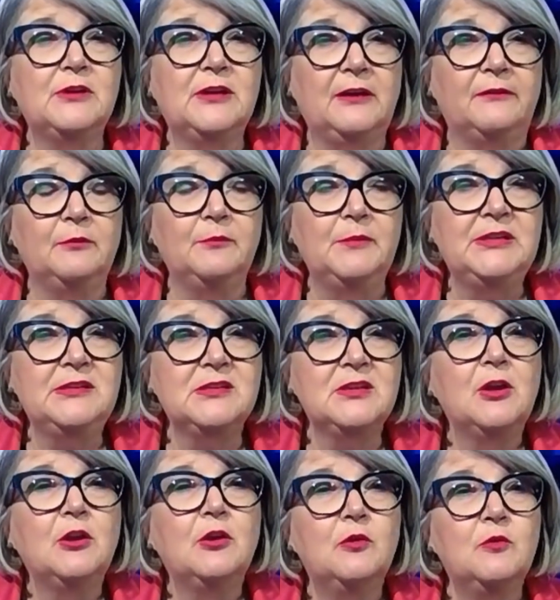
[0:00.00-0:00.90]

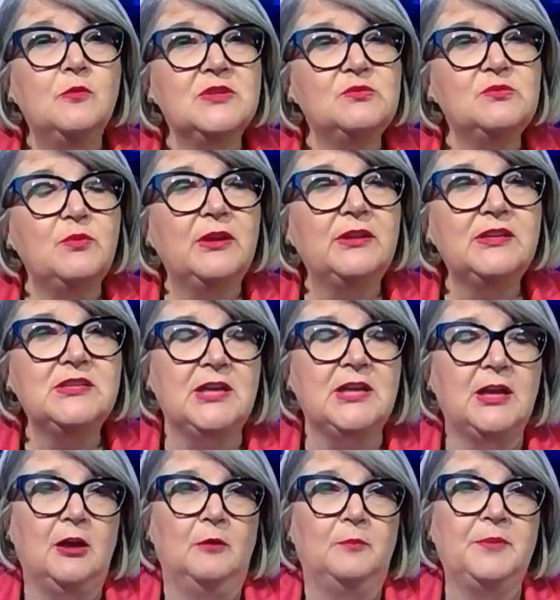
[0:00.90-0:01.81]
government who is willing
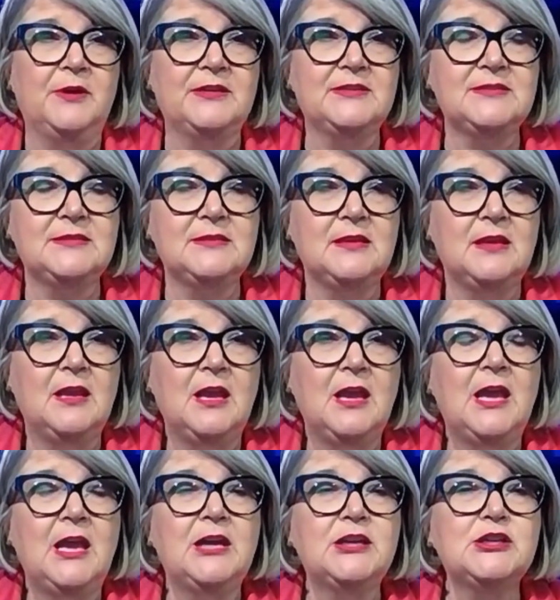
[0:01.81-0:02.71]
to help us
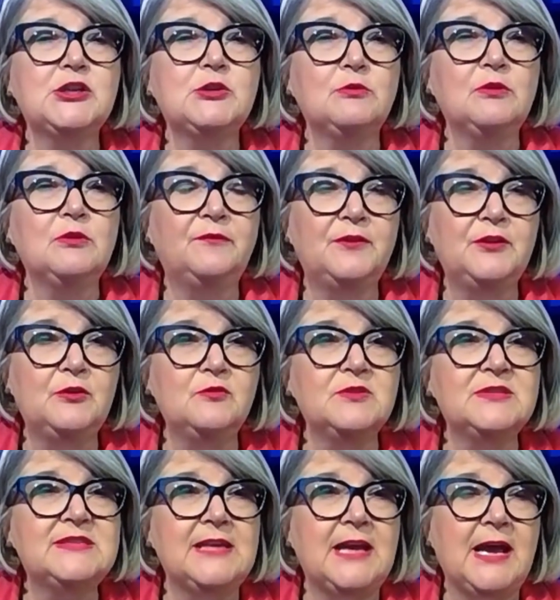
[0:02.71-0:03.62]
and to
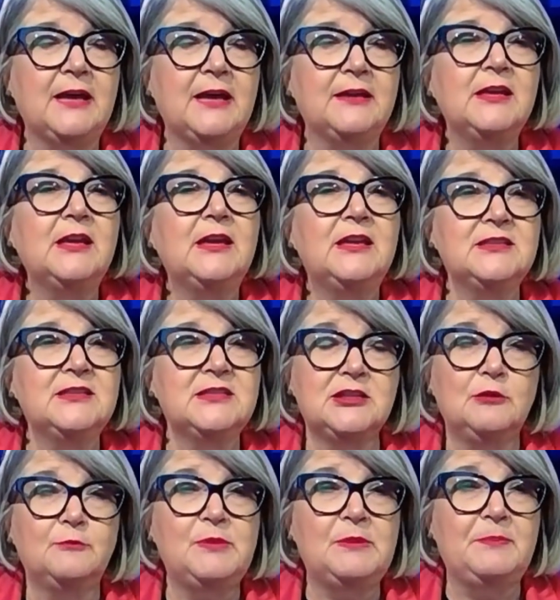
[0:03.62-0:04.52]
refuse that
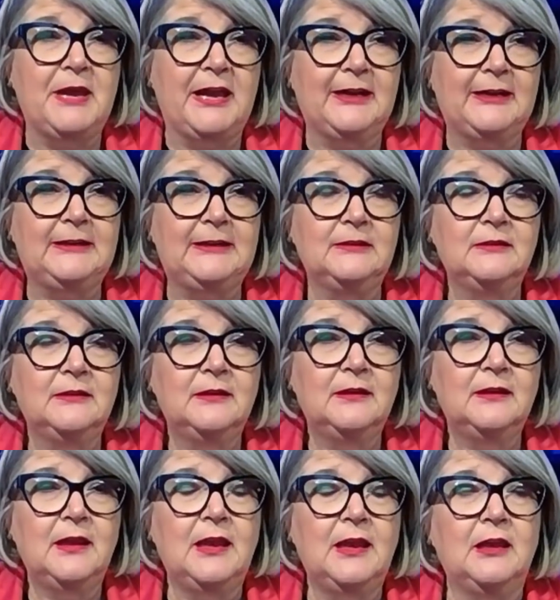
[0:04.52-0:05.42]
is to be petty.
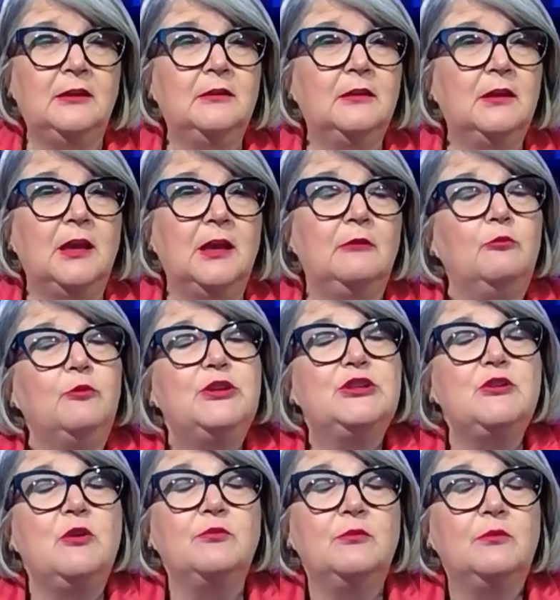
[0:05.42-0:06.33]
And, and
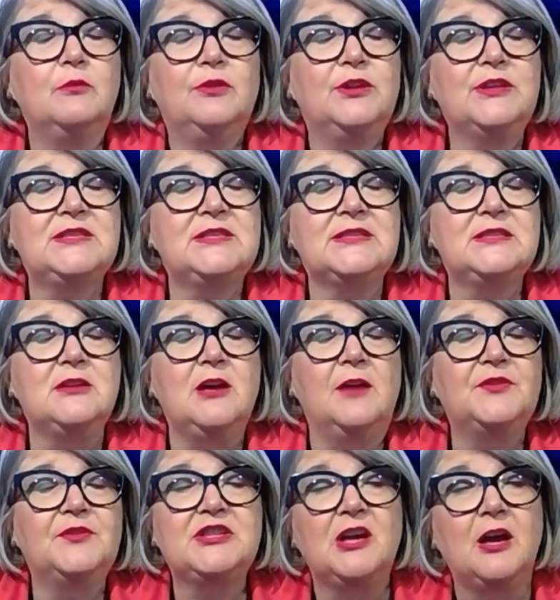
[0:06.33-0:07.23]
we don't, this is
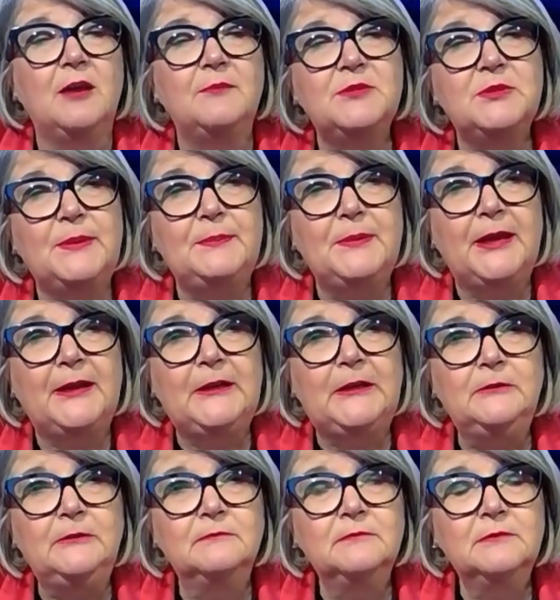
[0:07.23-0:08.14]
not the time to be petty.